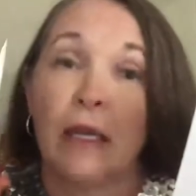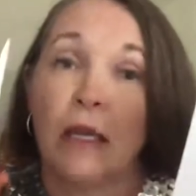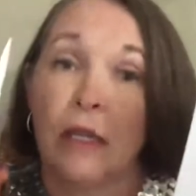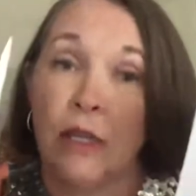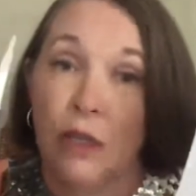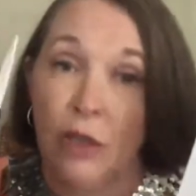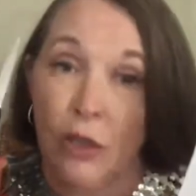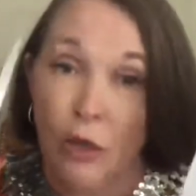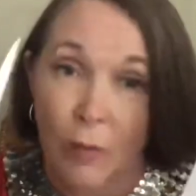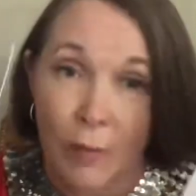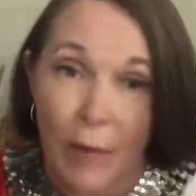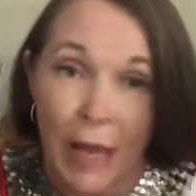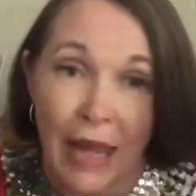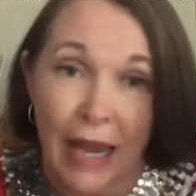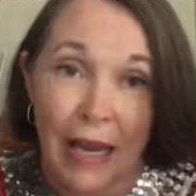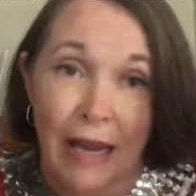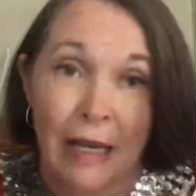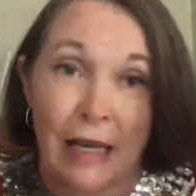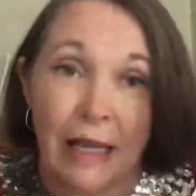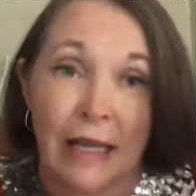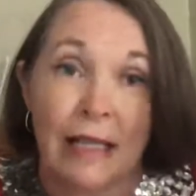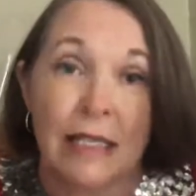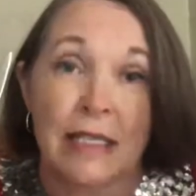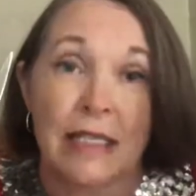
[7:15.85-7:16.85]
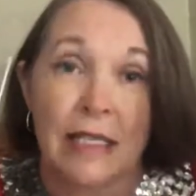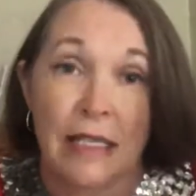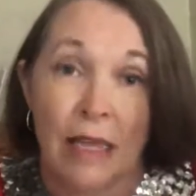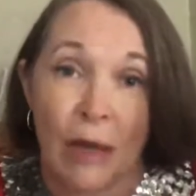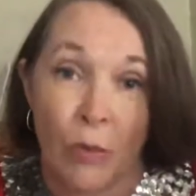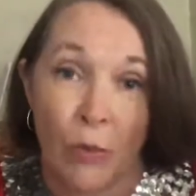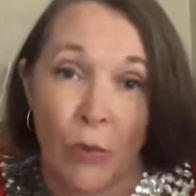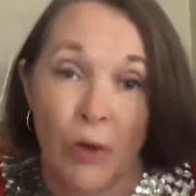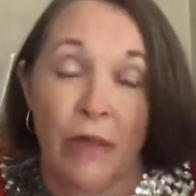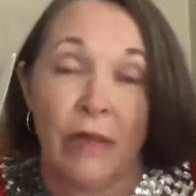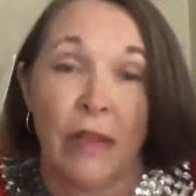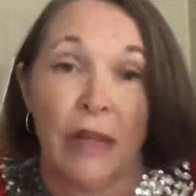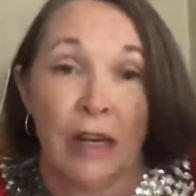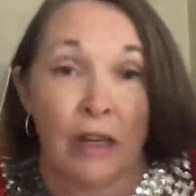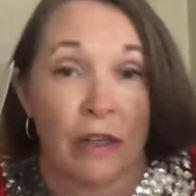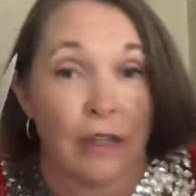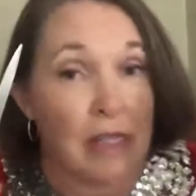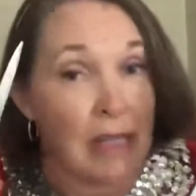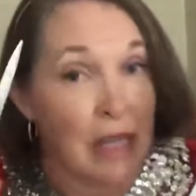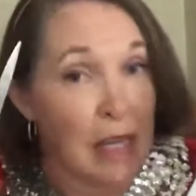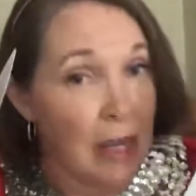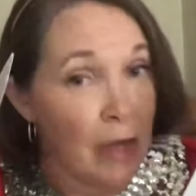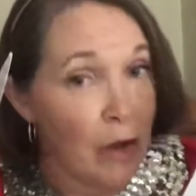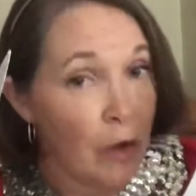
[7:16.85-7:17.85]
you may need someone there
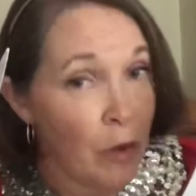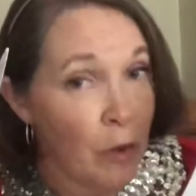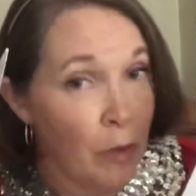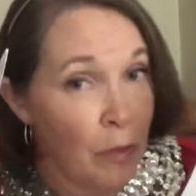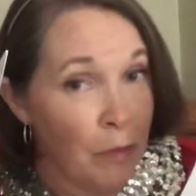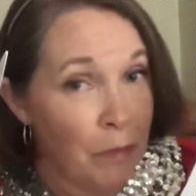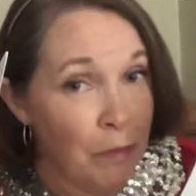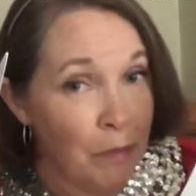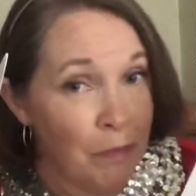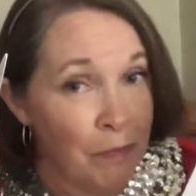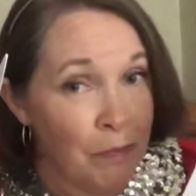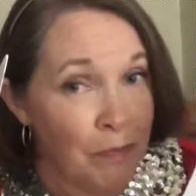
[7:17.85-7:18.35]
to help.